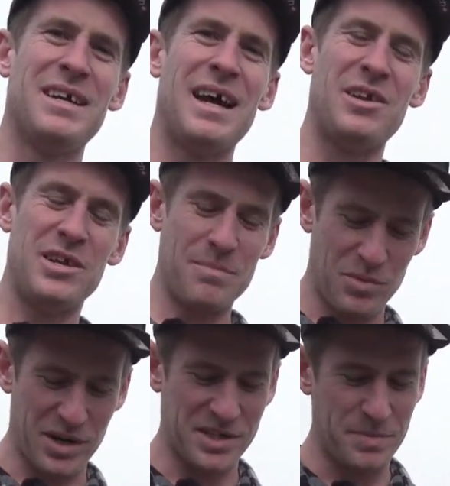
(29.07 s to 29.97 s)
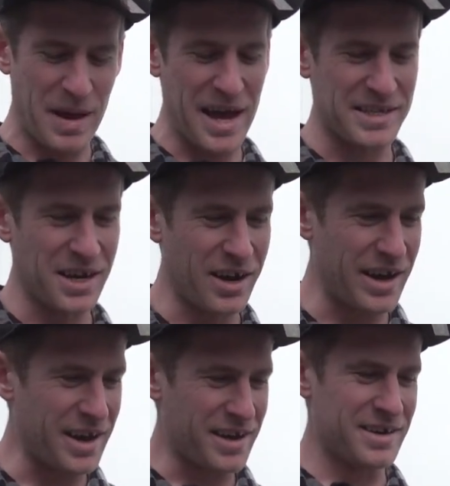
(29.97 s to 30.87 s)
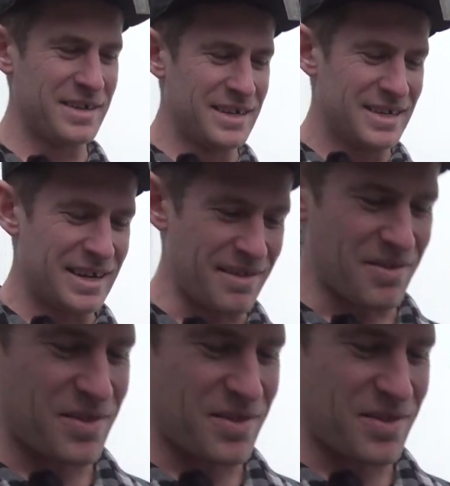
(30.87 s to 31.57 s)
and you didn't bring a spare tyre, and